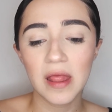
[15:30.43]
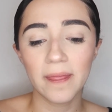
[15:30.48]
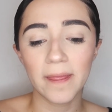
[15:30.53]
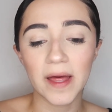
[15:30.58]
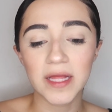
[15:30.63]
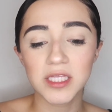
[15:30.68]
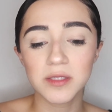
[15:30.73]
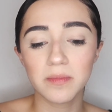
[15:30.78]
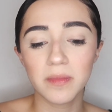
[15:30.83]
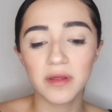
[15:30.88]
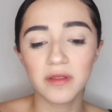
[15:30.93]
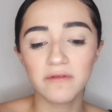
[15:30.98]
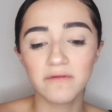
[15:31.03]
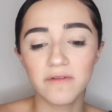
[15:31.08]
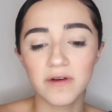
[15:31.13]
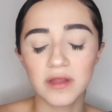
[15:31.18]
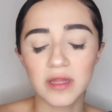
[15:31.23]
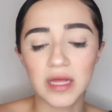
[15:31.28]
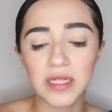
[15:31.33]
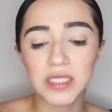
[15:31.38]
that's the
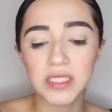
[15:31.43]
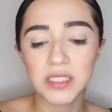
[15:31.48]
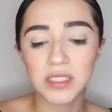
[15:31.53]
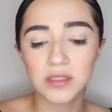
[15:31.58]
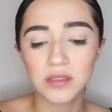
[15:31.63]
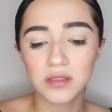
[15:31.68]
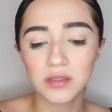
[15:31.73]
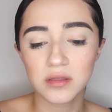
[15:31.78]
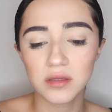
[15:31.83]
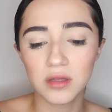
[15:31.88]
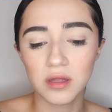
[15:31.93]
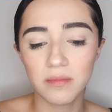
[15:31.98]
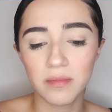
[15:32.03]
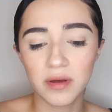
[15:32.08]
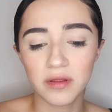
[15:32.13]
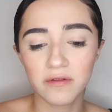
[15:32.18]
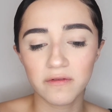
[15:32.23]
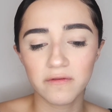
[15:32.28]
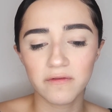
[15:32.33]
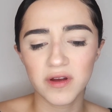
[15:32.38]

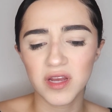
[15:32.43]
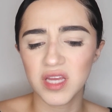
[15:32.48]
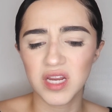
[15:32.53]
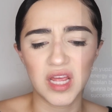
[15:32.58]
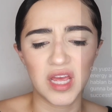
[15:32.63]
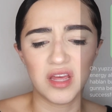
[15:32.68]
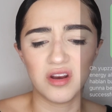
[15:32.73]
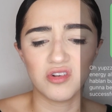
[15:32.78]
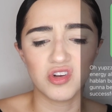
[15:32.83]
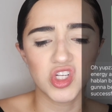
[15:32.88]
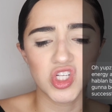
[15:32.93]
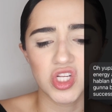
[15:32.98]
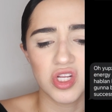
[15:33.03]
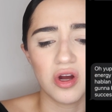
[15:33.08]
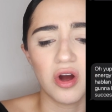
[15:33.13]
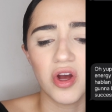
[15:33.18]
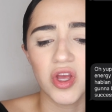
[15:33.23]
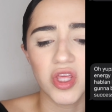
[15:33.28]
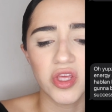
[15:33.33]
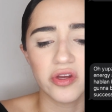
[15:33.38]
motherfucking energy
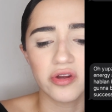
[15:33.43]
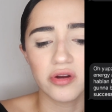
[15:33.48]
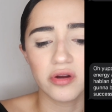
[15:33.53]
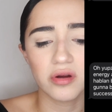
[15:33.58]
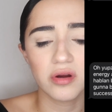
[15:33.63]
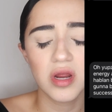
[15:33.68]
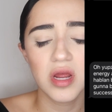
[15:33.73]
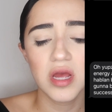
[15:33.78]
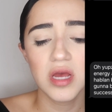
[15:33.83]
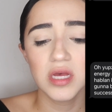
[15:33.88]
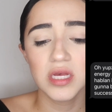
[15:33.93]
all year.